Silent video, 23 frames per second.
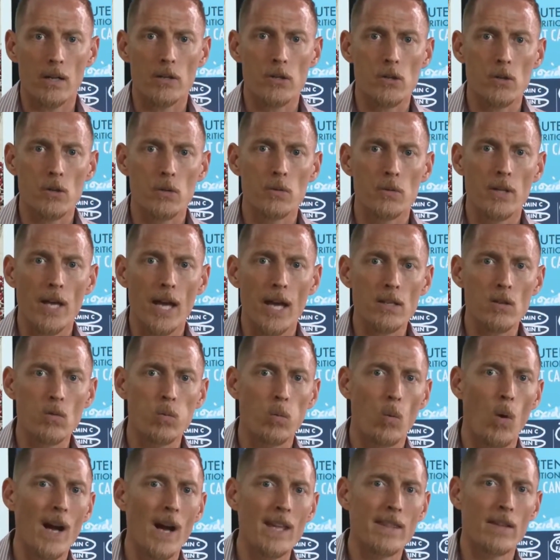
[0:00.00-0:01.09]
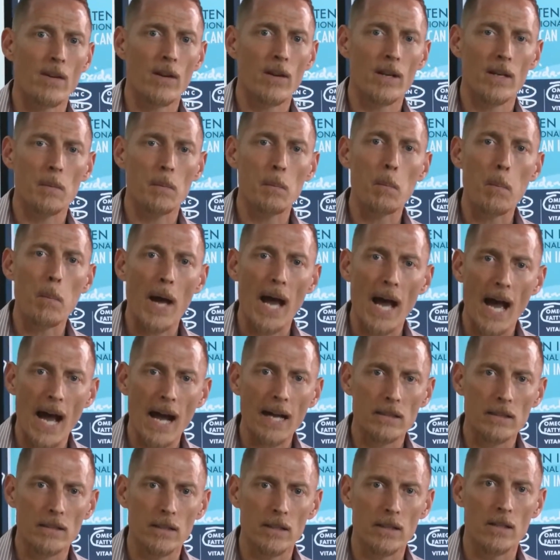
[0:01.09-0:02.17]
and so that's why they're
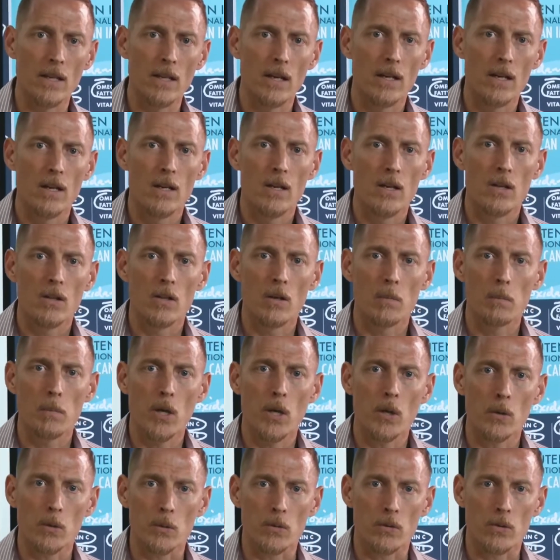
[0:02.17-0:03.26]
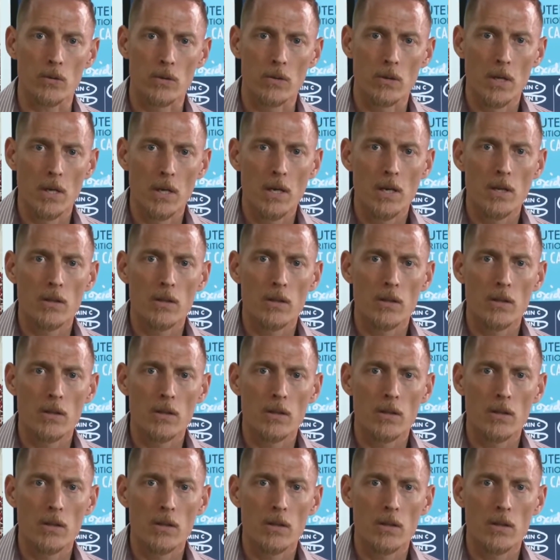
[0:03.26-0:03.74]
impacted the most.